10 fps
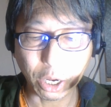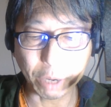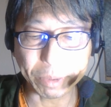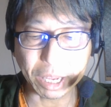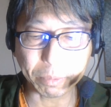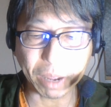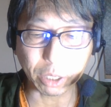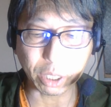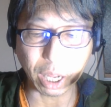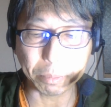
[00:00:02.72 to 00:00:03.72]
It
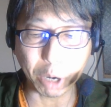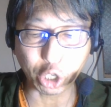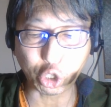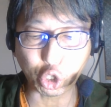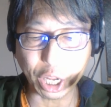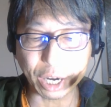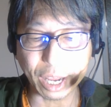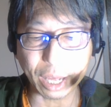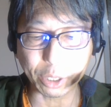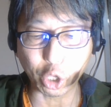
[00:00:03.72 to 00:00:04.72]
backs the most
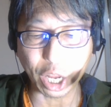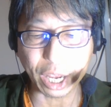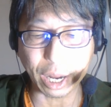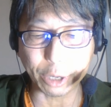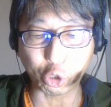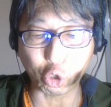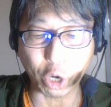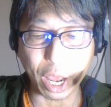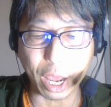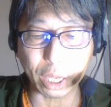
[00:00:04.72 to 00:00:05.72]
serious legal
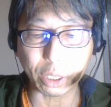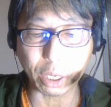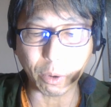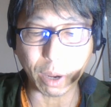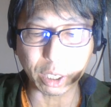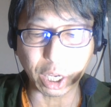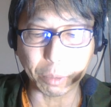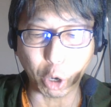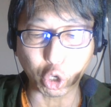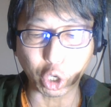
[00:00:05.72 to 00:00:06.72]
threat our
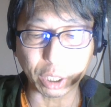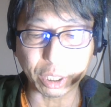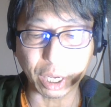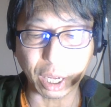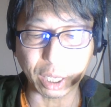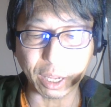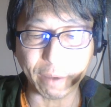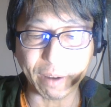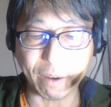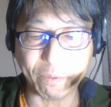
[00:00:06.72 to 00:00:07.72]
democracy has
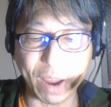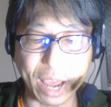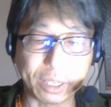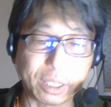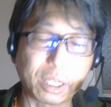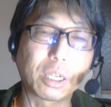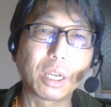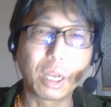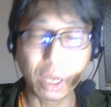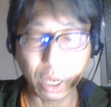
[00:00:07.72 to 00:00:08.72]
ever faced
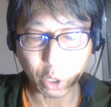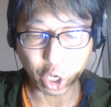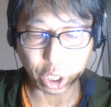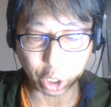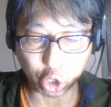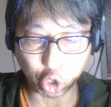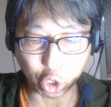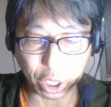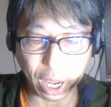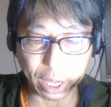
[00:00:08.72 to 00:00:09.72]
with
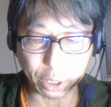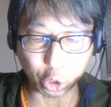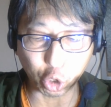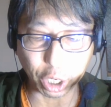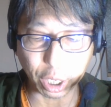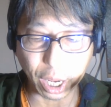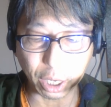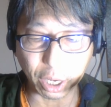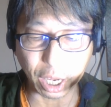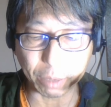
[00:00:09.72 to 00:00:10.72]
today's
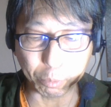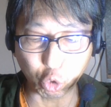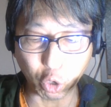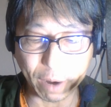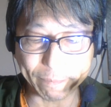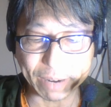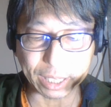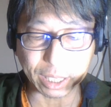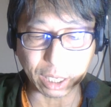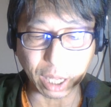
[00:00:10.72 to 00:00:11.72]
ruling in Moore
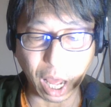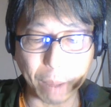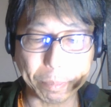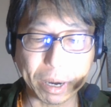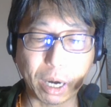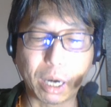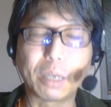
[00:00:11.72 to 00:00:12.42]
versus Harper.